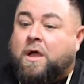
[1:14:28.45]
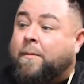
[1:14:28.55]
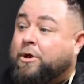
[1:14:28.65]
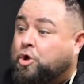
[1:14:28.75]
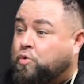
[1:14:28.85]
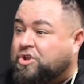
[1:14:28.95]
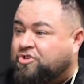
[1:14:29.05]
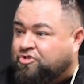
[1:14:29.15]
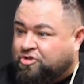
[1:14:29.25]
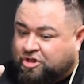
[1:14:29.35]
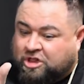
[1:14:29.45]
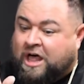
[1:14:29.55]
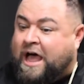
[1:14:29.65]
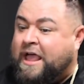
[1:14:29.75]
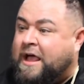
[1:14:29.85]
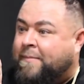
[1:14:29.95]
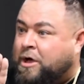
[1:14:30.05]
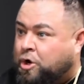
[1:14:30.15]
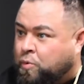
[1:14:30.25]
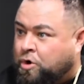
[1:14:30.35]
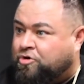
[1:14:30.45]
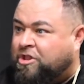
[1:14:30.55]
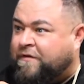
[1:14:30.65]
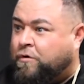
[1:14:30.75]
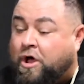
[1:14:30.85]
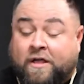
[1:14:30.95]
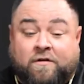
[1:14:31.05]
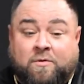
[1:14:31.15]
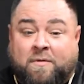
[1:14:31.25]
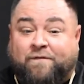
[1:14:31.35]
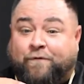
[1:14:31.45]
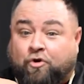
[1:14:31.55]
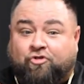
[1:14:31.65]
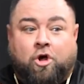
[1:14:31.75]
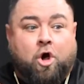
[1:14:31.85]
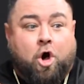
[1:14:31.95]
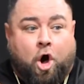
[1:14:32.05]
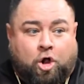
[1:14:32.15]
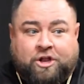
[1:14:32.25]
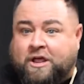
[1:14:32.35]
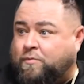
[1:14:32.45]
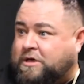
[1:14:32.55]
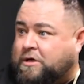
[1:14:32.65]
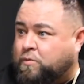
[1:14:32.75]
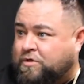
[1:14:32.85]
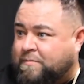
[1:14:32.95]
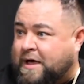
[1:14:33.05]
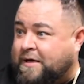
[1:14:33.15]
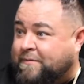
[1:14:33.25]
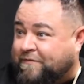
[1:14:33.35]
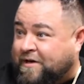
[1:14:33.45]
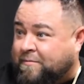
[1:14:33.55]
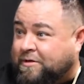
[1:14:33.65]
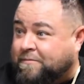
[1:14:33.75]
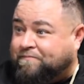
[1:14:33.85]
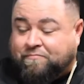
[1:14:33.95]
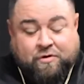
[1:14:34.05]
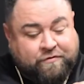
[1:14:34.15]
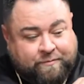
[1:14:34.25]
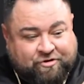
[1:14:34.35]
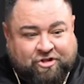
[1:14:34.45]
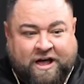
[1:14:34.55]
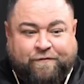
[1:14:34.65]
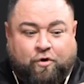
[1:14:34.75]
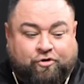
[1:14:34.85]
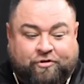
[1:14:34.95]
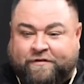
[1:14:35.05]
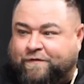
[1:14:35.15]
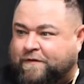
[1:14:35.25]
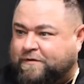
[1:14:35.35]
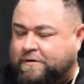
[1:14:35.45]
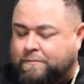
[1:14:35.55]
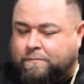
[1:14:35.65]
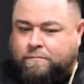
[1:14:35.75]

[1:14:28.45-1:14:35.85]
I'm going to quit July. I'm not going to work July 4th. It's going to be my first holiday weekend with my family. It's going to be July 4th, 2015.